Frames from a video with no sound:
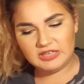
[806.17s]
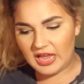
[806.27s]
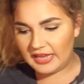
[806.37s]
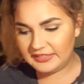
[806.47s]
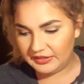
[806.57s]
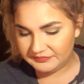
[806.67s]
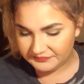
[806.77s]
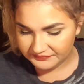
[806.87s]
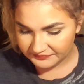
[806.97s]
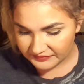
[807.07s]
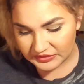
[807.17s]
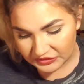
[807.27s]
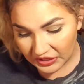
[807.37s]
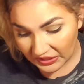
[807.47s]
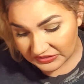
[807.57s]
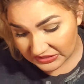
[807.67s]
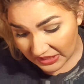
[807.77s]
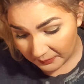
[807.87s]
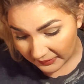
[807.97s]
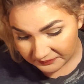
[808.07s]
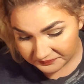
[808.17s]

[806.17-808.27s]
I know. You don't have to tell me.